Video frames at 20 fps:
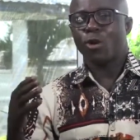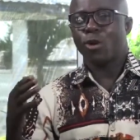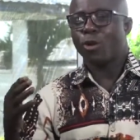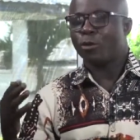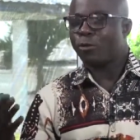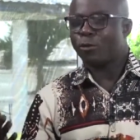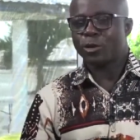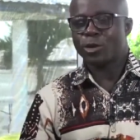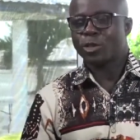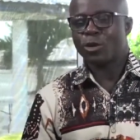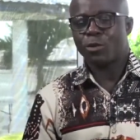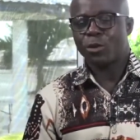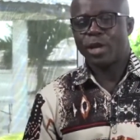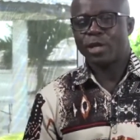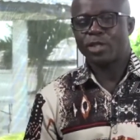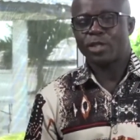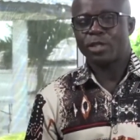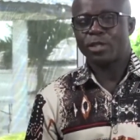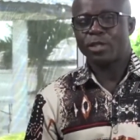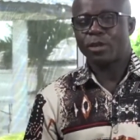of his
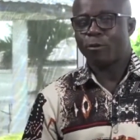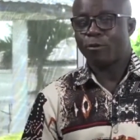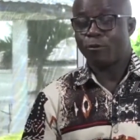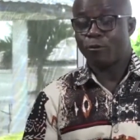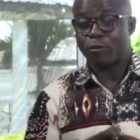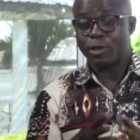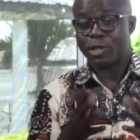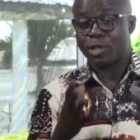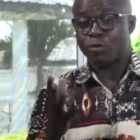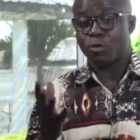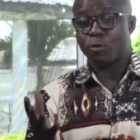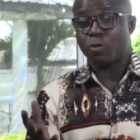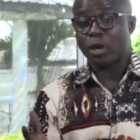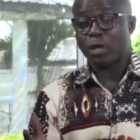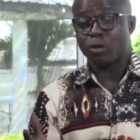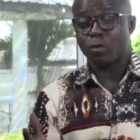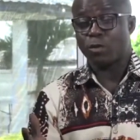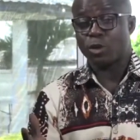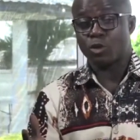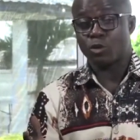creation, the visible
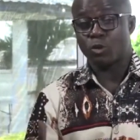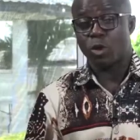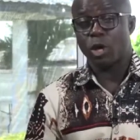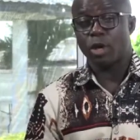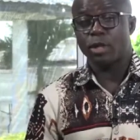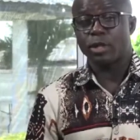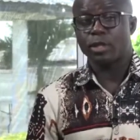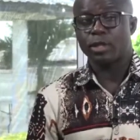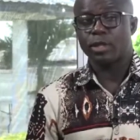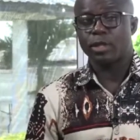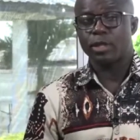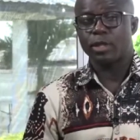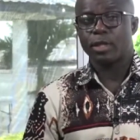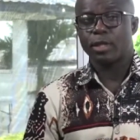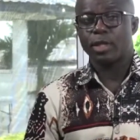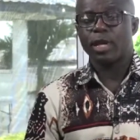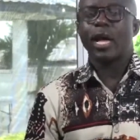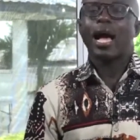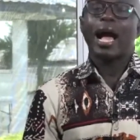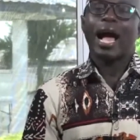part of this world,
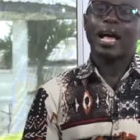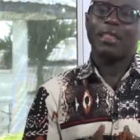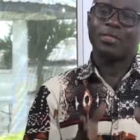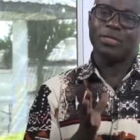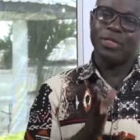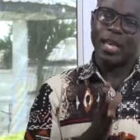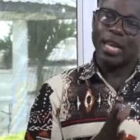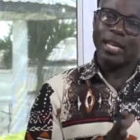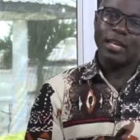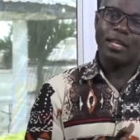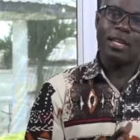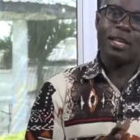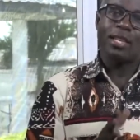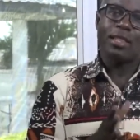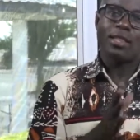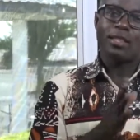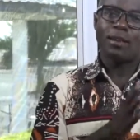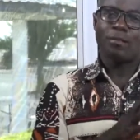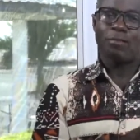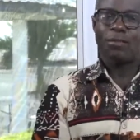and then
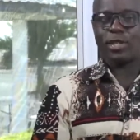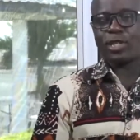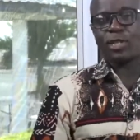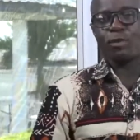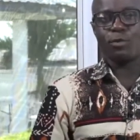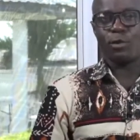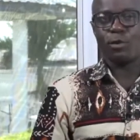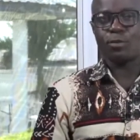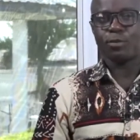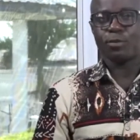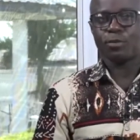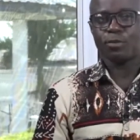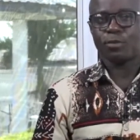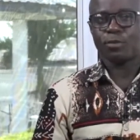the visible.